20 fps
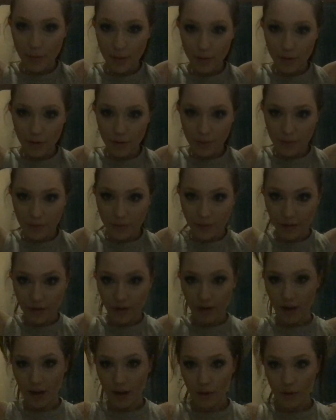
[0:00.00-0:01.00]
To be very
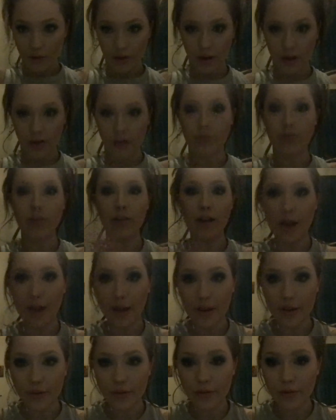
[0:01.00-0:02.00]
loud in
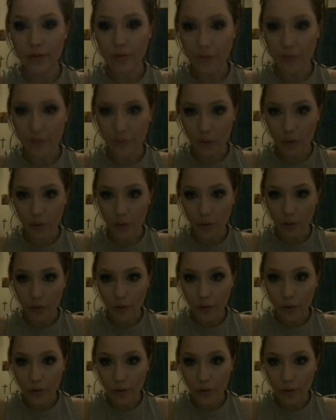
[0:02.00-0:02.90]
5, 4...